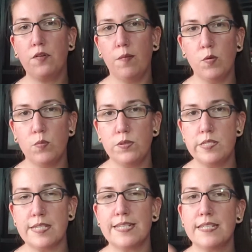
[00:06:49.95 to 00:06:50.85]
grammar
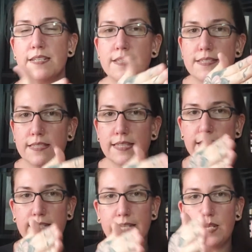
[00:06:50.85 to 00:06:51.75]
rules into these
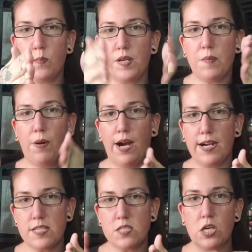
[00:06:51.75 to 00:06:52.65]
little itty bitty
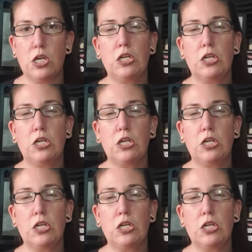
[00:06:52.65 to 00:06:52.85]
parts,